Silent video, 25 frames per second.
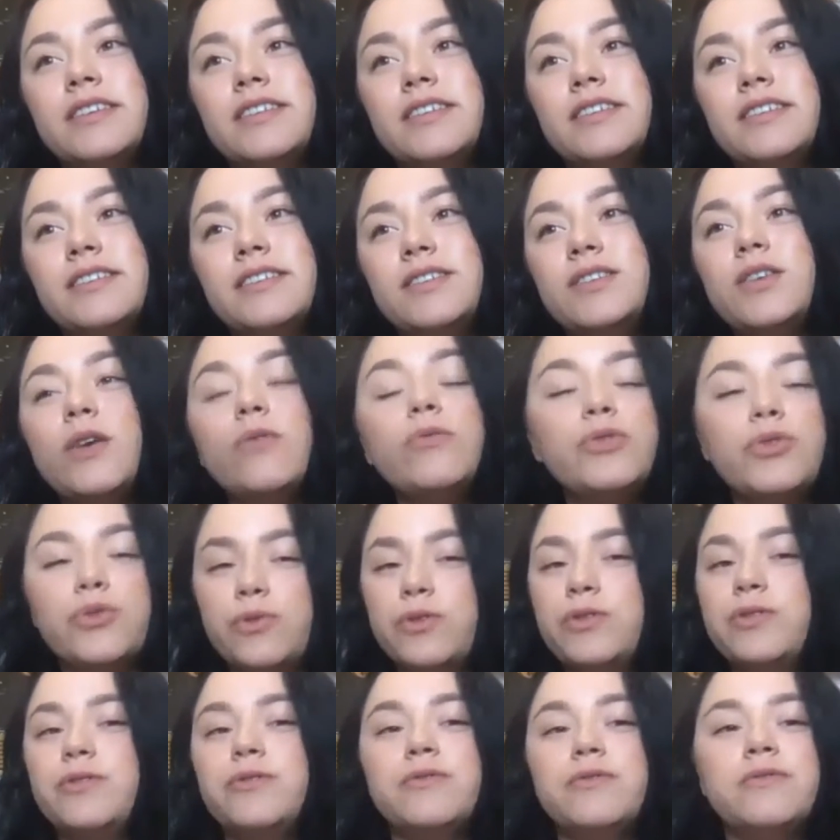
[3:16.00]
so
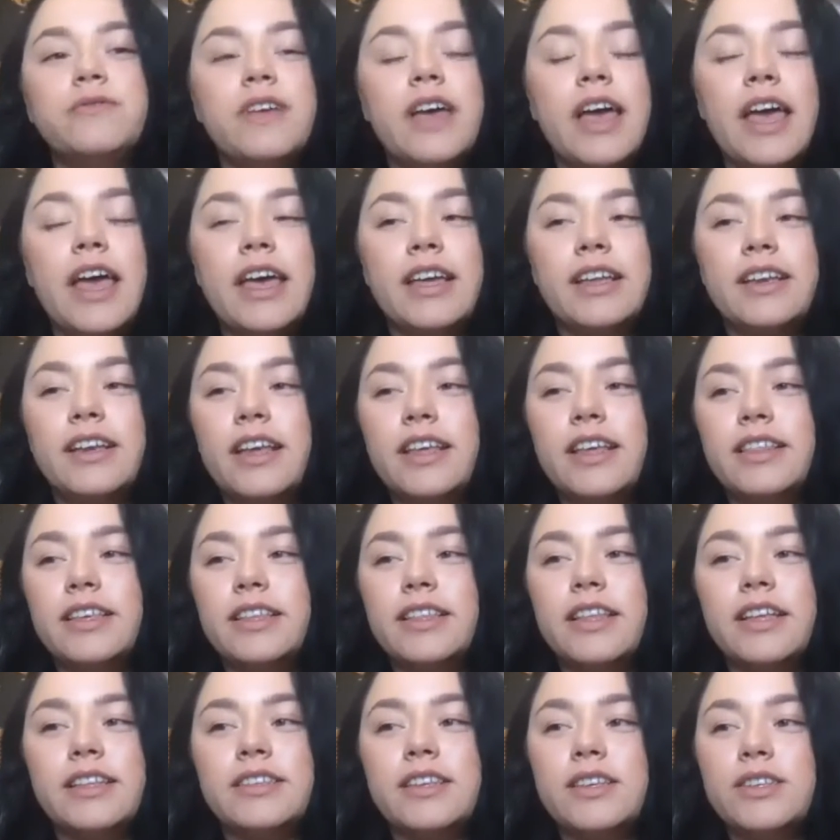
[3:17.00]
true. And I think
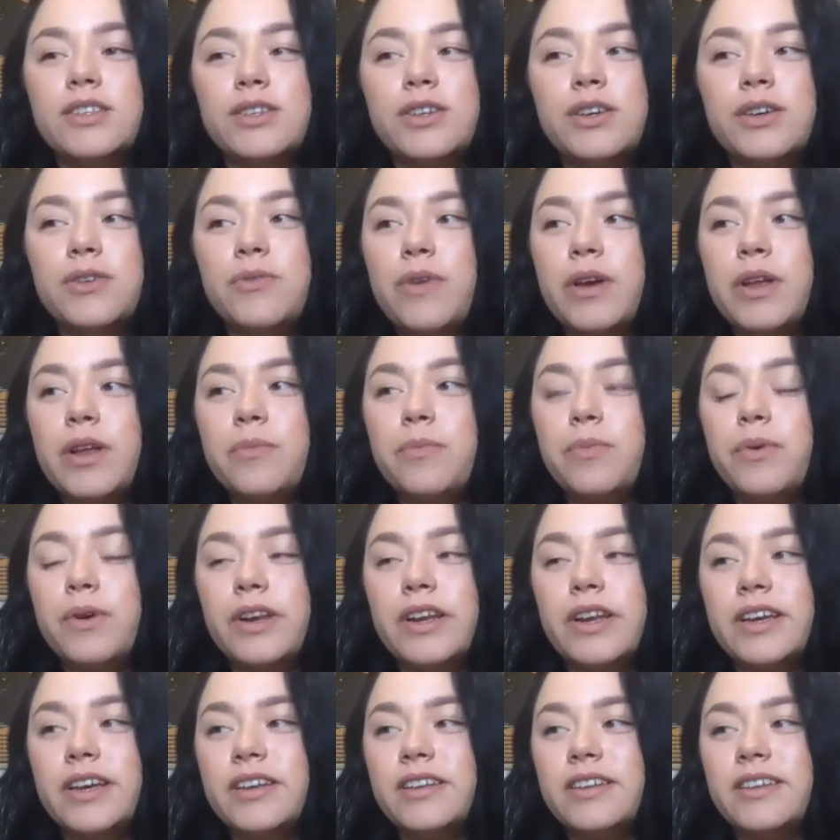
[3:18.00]
that's such a good way to put
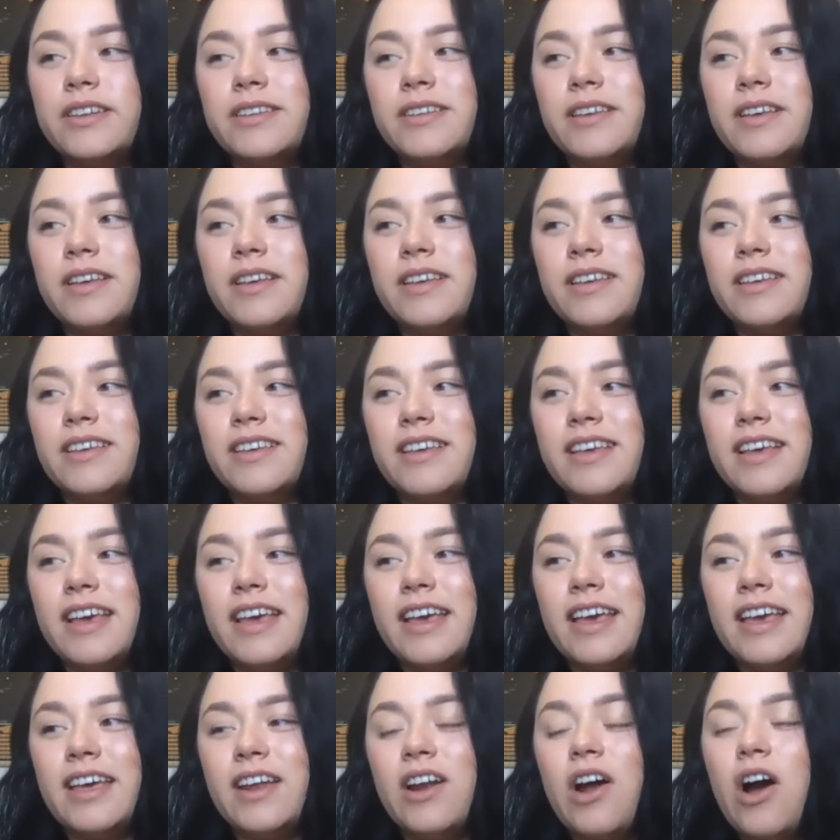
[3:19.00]
it.
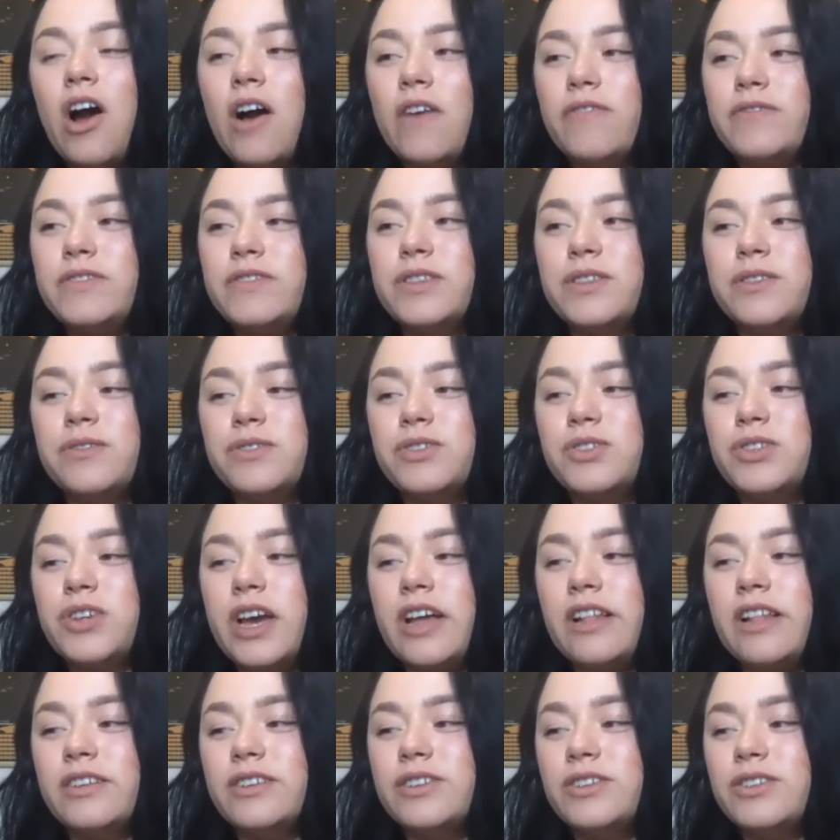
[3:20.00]
And often those
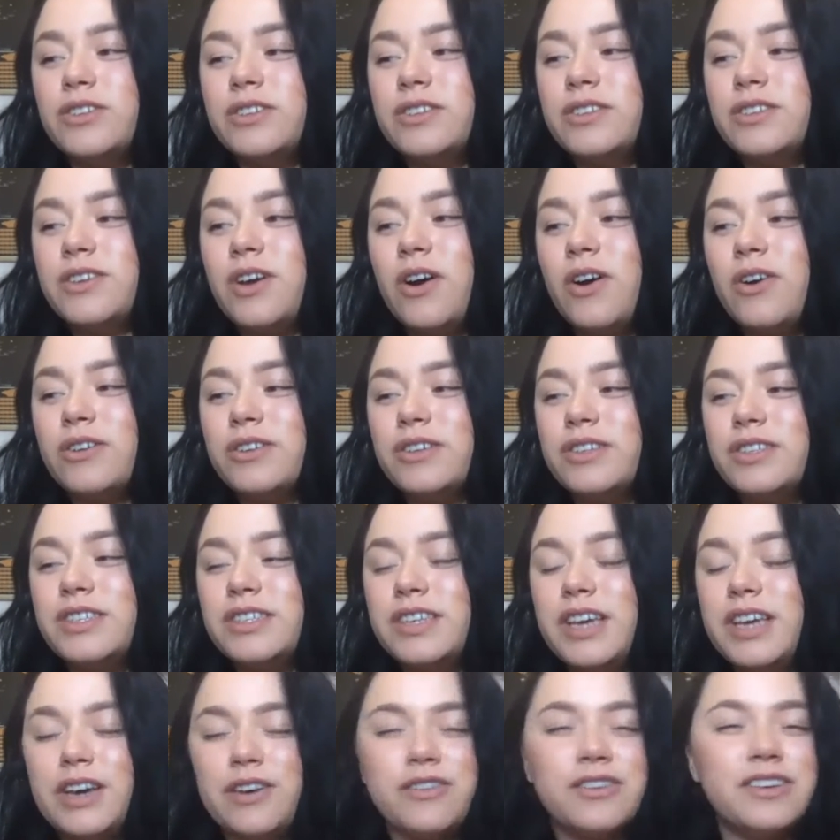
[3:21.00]
challenges are
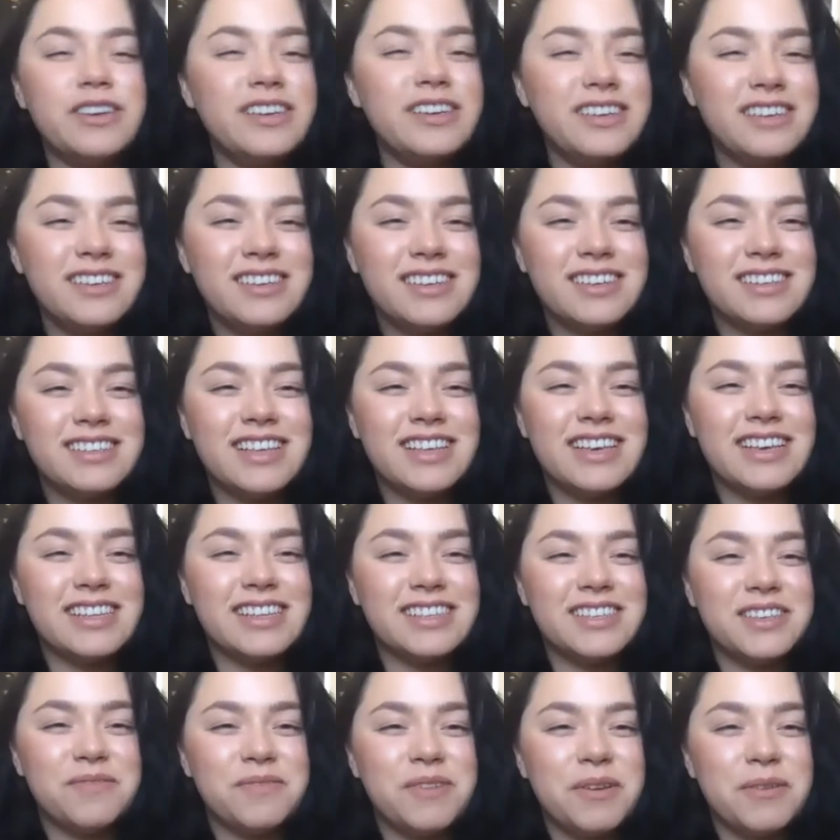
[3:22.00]
scary because they can
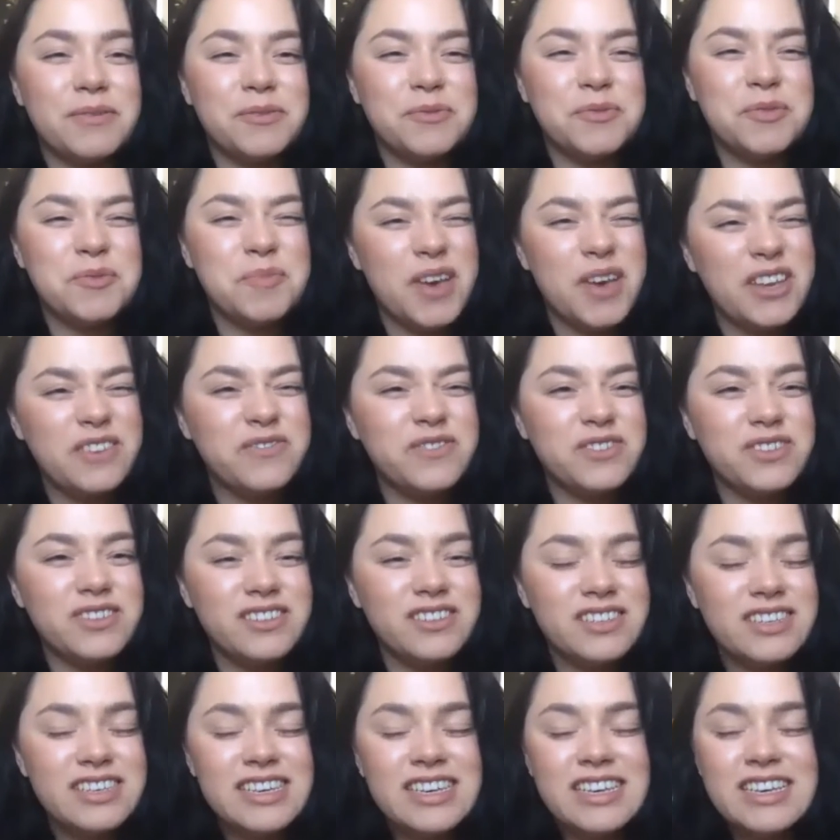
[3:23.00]
sometimes be
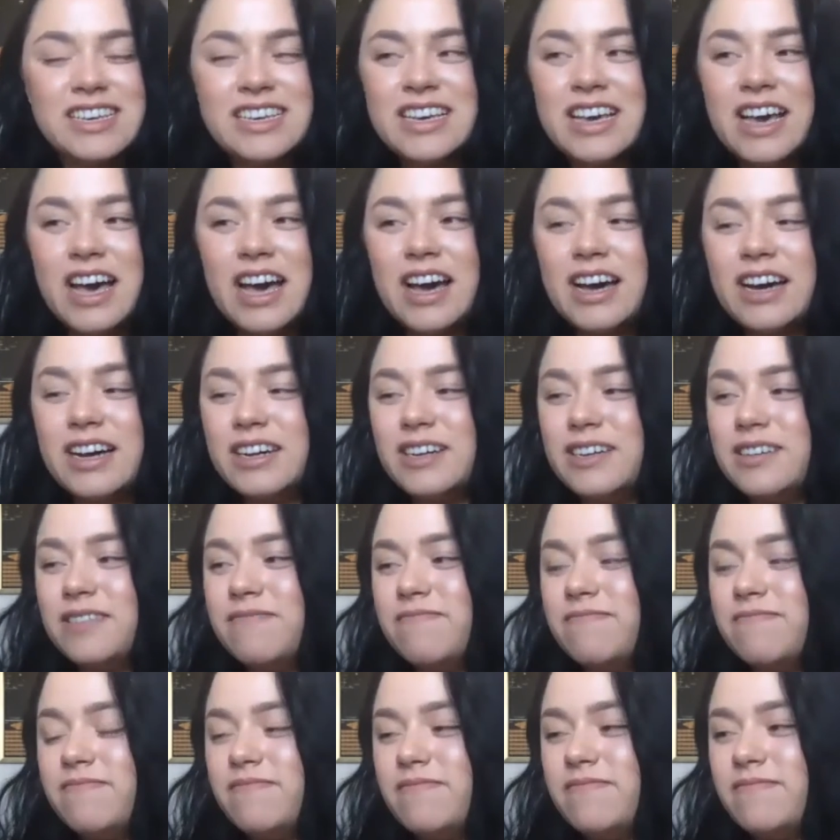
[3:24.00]
painful.
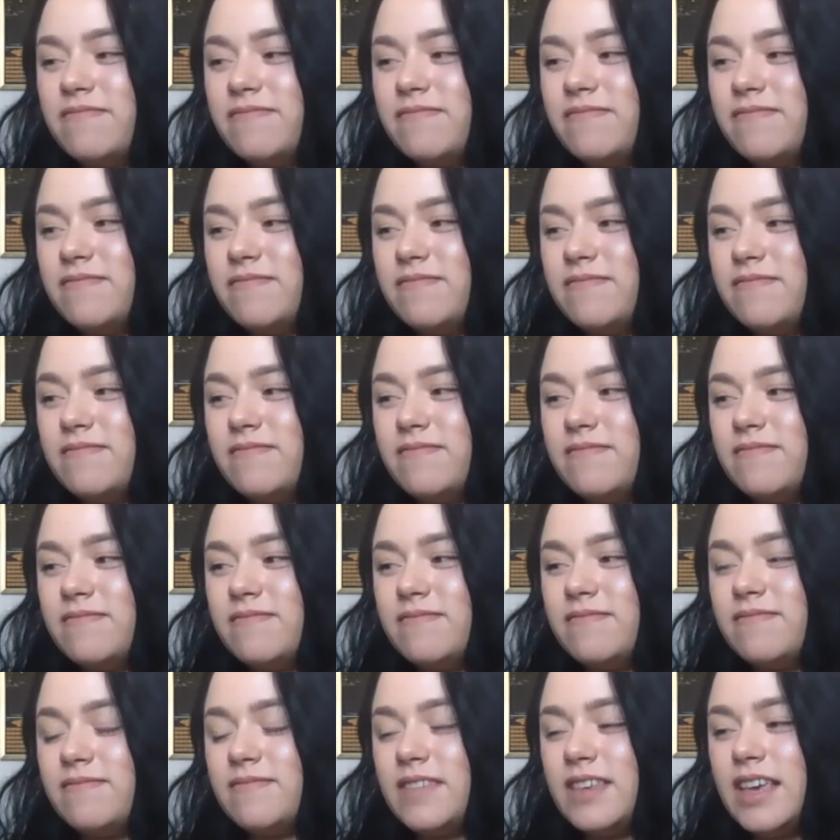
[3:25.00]
And
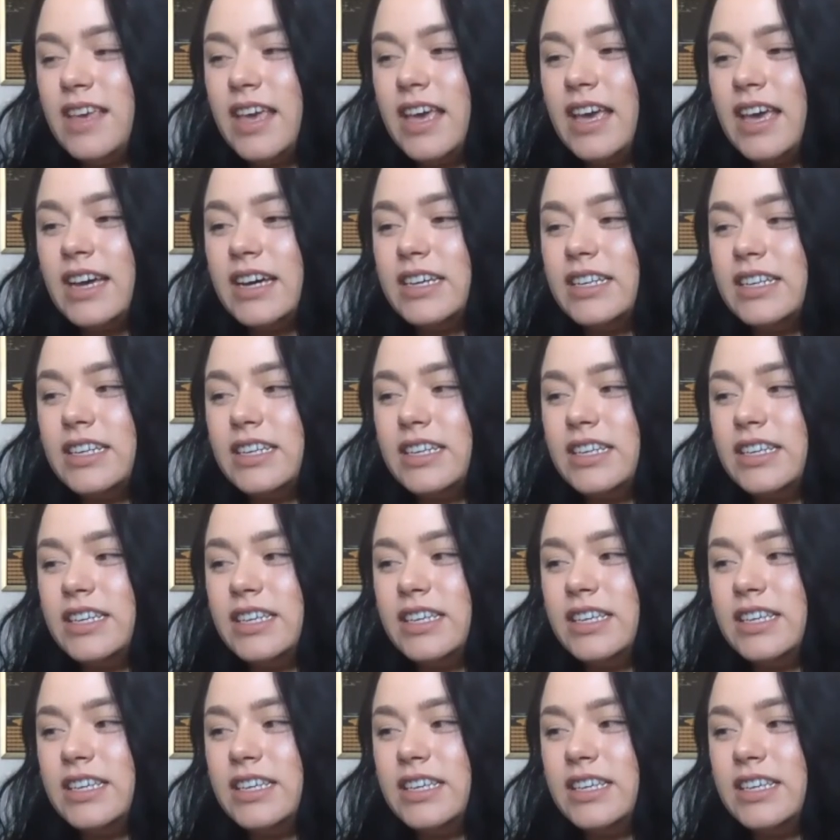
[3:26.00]
it